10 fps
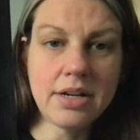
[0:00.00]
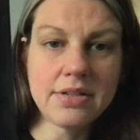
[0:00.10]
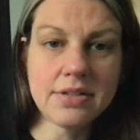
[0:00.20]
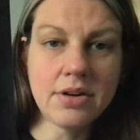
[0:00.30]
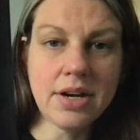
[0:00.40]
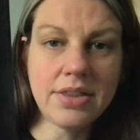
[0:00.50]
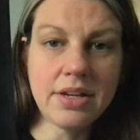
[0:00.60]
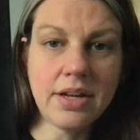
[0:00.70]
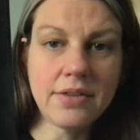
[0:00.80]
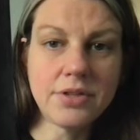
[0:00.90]
So I think
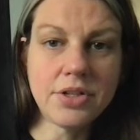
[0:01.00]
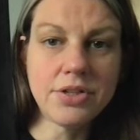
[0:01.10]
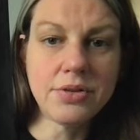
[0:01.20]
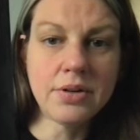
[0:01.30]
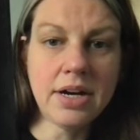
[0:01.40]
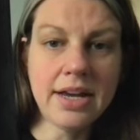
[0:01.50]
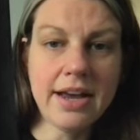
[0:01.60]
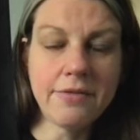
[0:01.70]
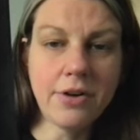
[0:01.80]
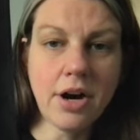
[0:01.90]
I'll have to do a
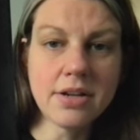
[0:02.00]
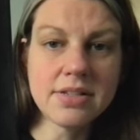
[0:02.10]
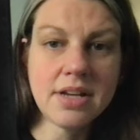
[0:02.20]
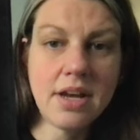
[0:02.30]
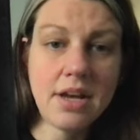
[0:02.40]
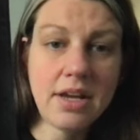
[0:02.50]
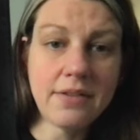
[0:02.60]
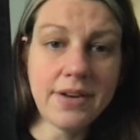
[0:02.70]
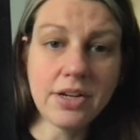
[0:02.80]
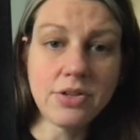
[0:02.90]
half cross.
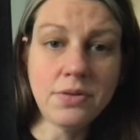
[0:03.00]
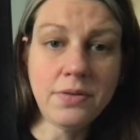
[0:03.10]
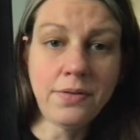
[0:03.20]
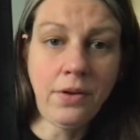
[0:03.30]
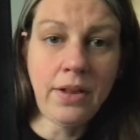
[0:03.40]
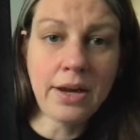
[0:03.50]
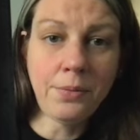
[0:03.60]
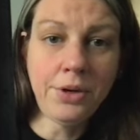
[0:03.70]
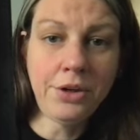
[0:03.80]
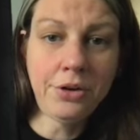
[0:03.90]
If I can do a full, I
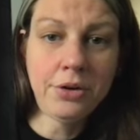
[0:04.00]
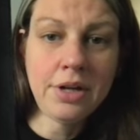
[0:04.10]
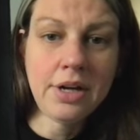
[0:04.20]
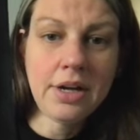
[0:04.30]
will.